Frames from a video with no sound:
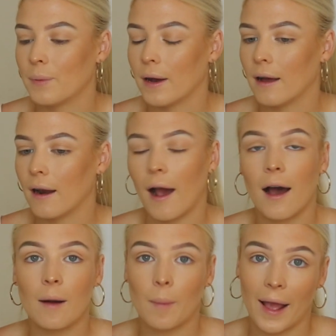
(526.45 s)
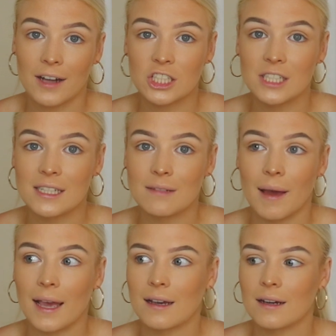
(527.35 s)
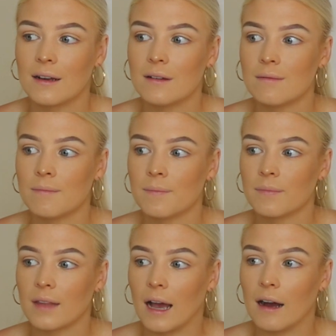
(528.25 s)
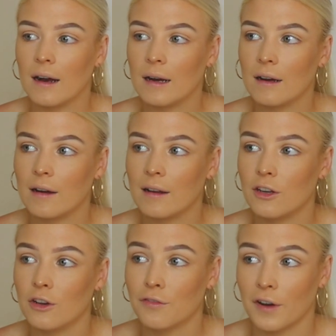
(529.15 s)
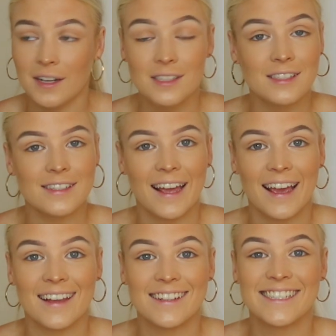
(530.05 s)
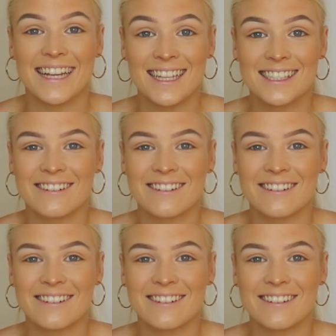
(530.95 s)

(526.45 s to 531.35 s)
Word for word: But um, I actually did make a new friend and she's